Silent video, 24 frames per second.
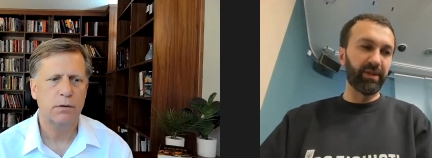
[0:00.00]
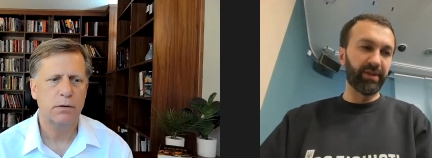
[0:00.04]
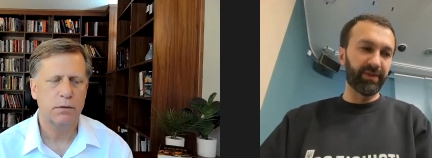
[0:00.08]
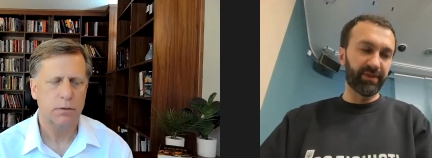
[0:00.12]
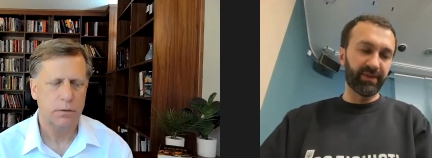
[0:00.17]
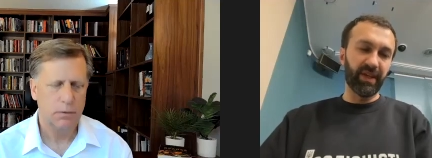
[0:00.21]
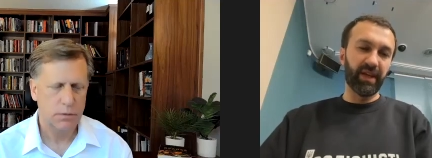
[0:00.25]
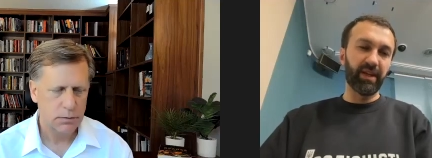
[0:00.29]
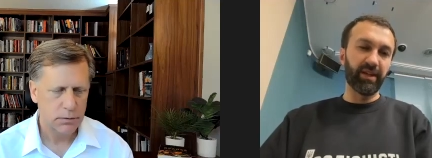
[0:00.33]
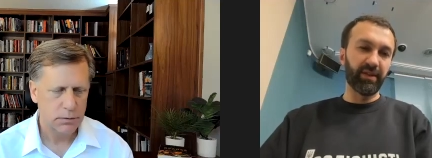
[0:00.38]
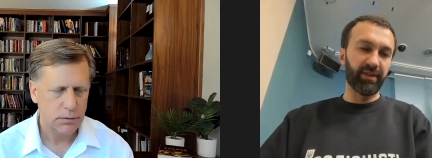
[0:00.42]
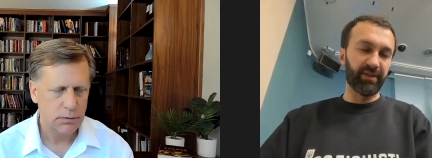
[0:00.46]

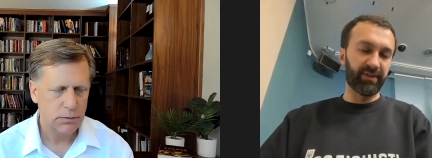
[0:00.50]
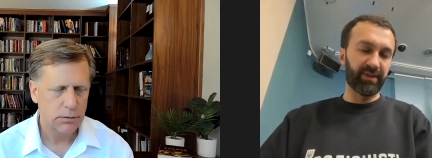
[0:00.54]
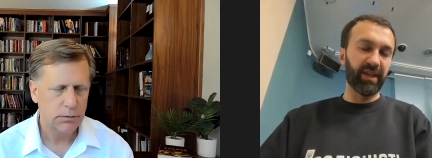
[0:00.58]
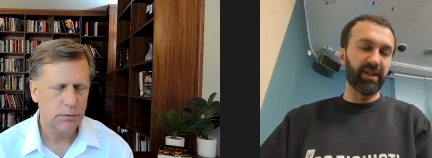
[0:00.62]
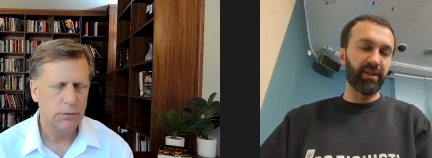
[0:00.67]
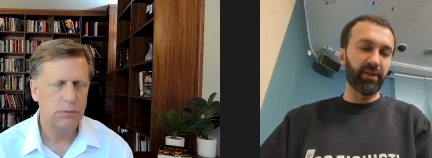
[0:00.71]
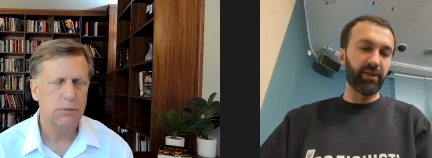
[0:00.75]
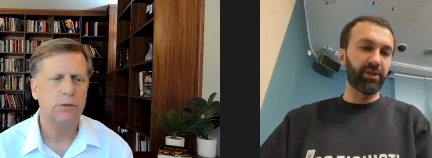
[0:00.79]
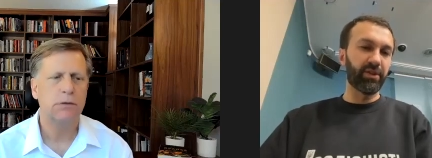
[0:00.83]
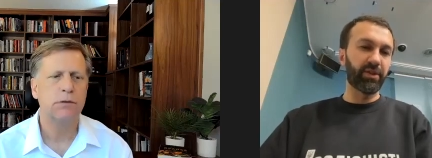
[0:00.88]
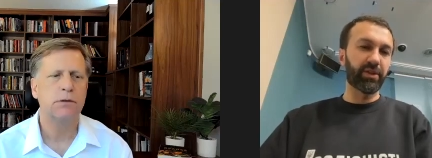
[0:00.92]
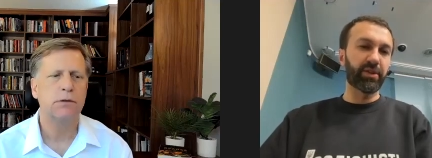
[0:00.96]
Speaker 1: stand
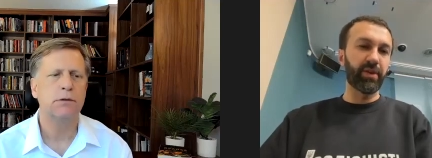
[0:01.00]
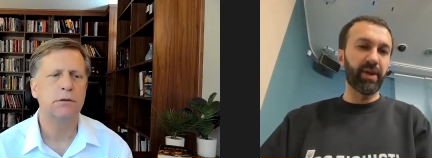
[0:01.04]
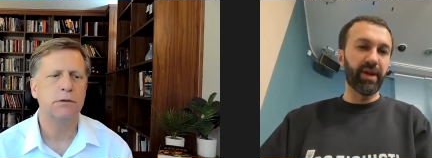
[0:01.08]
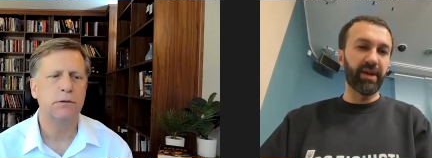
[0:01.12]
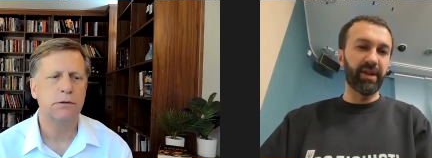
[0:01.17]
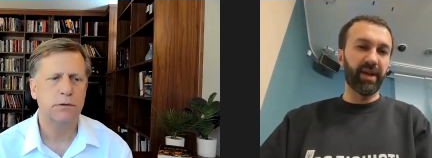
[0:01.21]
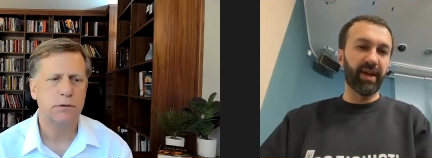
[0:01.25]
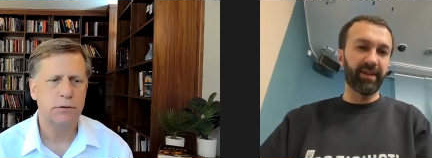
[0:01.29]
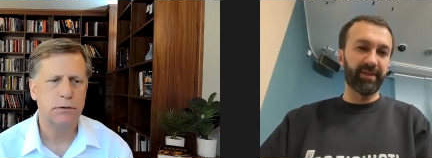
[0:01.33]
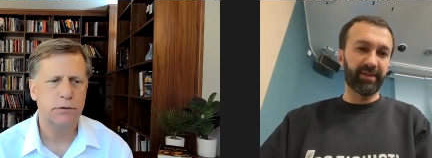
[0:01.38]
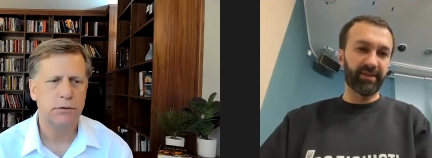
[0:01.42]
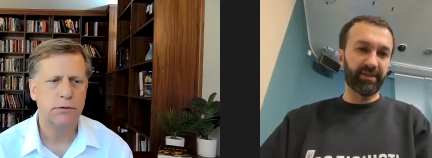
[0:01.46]
stand on
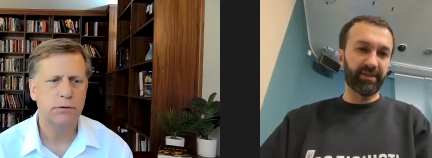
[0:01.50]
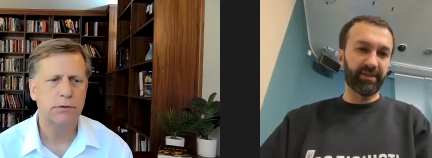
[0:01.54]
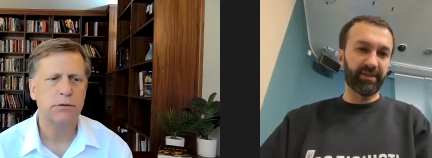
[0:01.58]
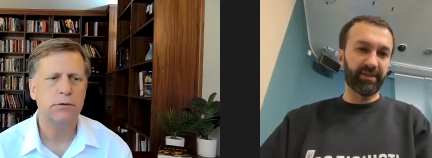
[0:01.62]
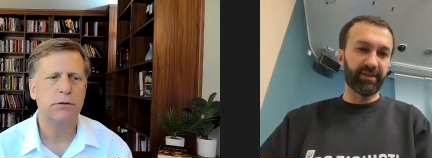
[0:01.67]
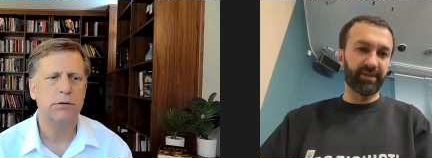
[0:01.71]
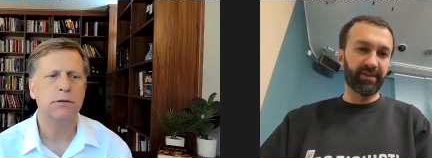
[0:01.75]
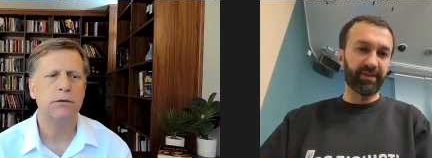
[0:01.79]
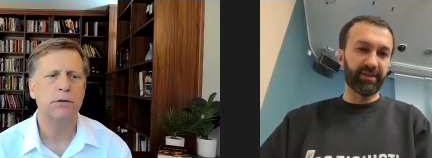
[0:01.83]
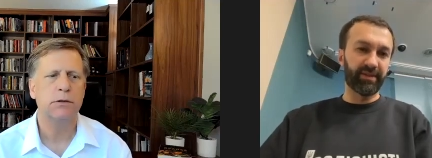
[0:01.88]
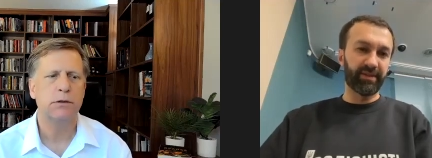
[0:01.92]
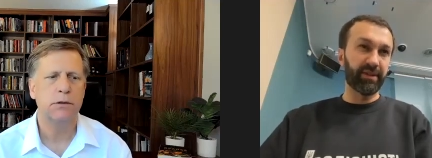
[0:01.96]
Ukraine as
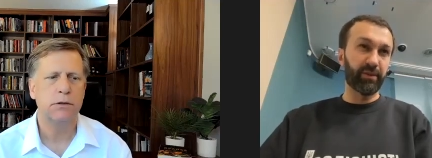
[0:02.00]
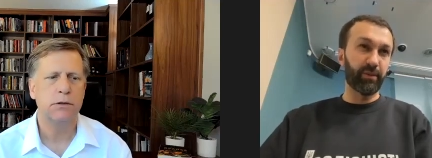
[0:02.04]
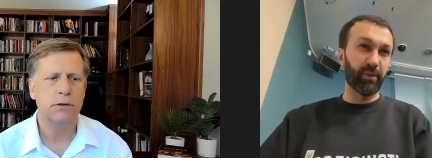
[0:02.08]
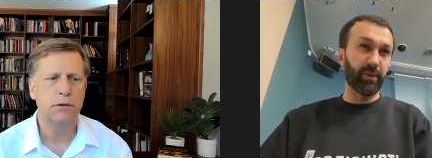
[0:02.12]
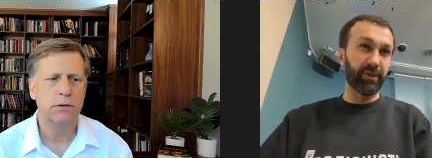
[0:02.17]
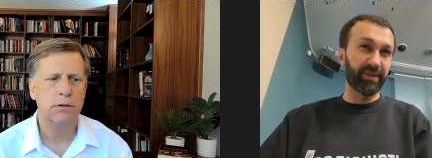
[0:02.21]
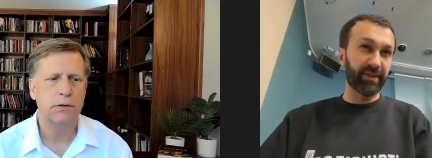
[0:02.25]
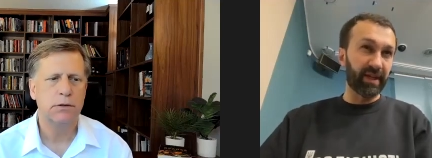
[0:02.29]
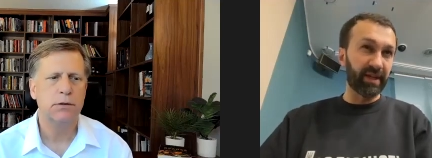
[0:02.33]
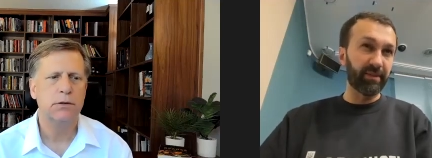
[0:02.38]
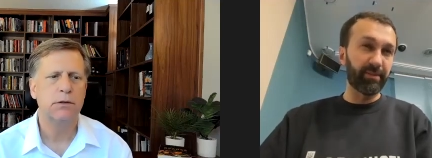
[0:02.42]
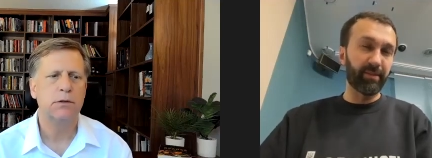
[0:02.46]
did, as it
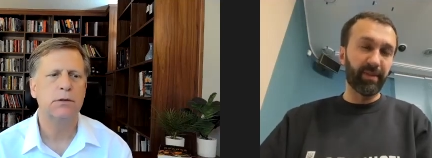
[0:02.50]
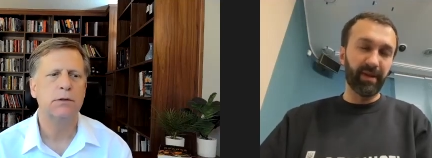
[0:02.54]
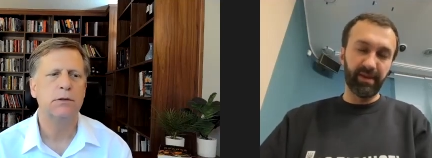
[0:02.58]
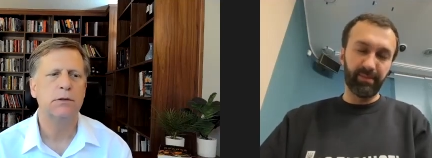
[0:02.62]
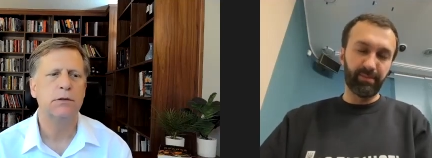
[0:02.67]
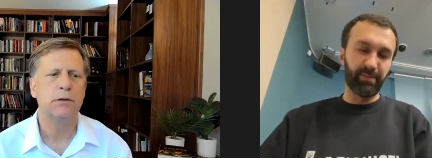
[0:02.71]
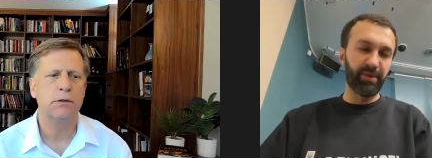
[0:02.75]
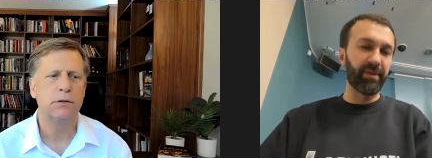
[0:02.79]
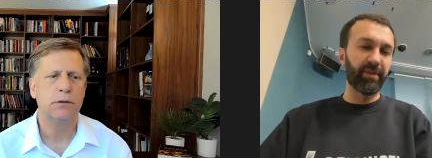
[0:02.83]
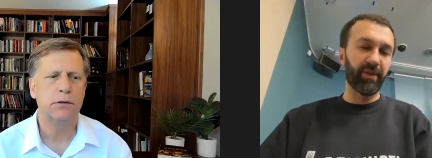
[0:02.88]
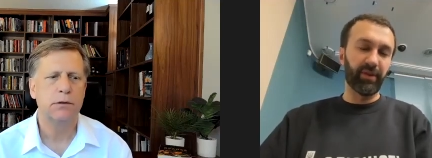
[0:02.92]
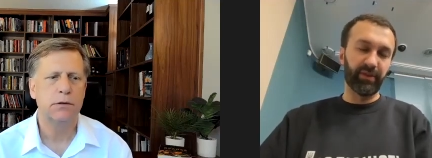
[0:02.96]
was done by
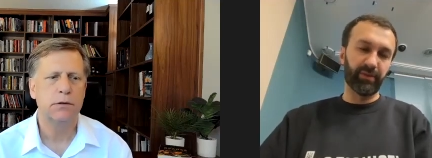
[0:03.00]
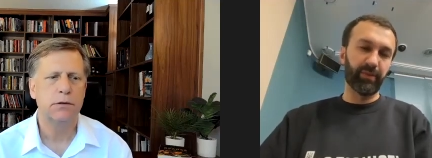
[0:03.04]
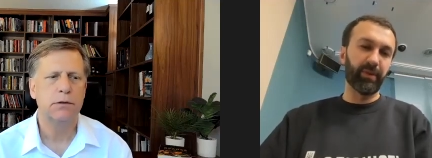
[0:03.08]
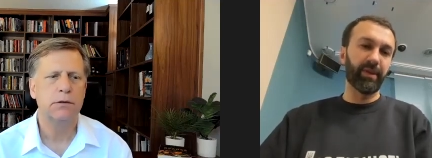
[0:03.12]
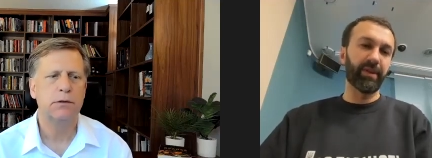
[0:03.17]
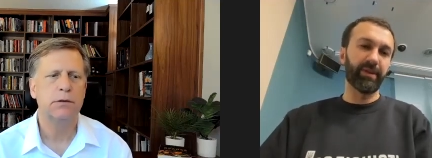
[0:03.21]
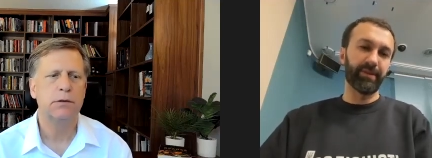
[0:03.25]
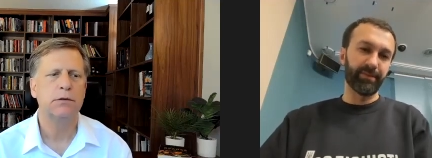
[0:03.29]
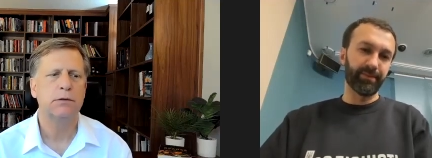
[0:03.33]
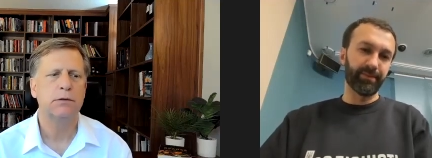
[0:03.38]
previous one.